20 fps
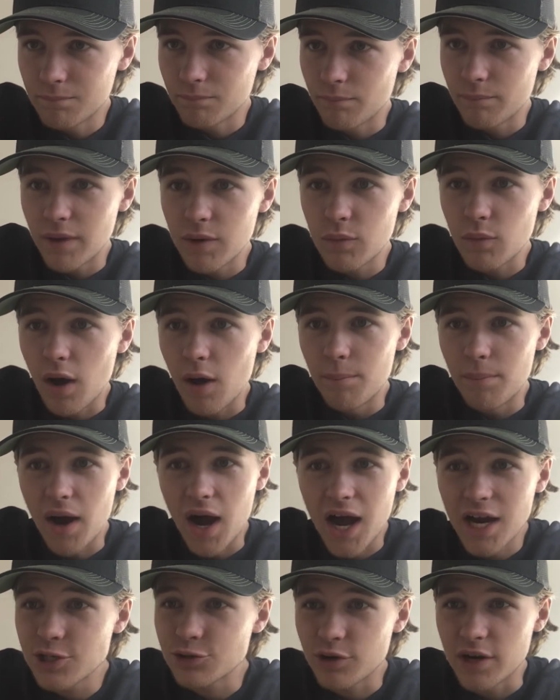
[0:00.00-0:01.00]
Meanwhile,
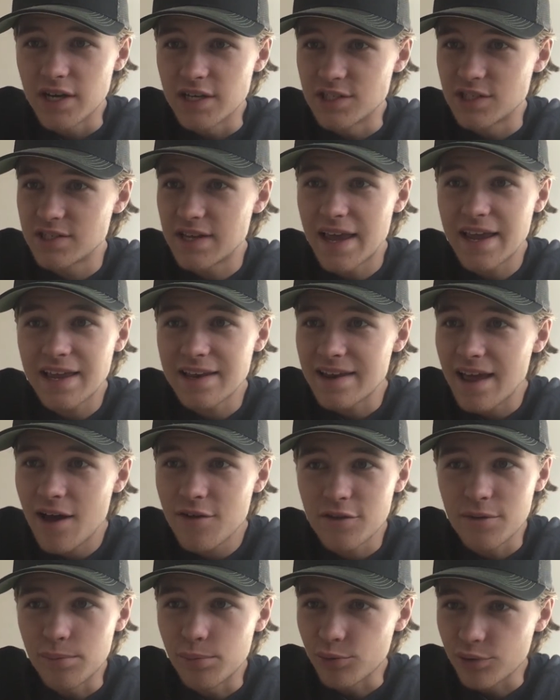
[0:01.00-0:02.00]
Padres taking down the
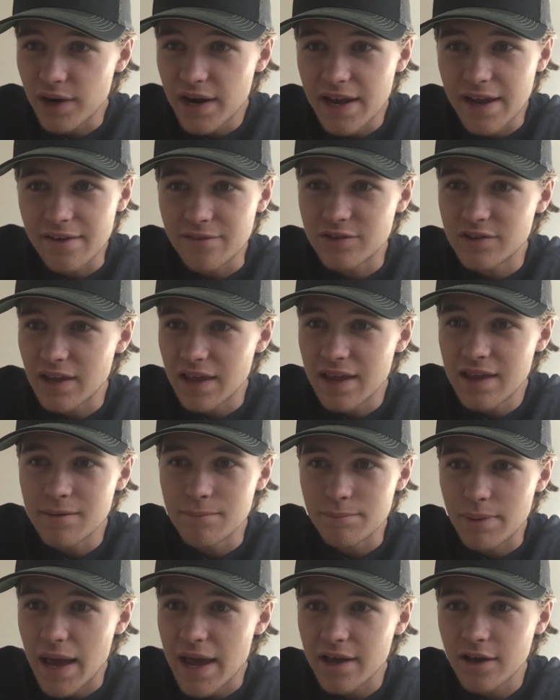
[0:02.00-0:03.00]
Braves in
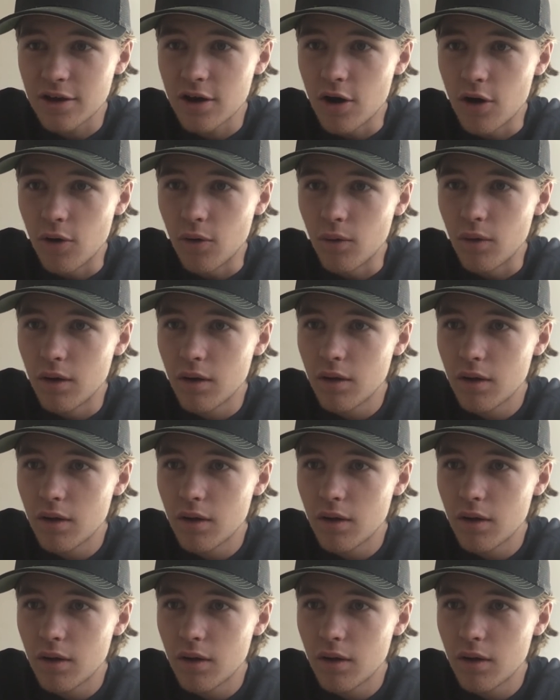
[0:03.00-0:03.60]
Petco.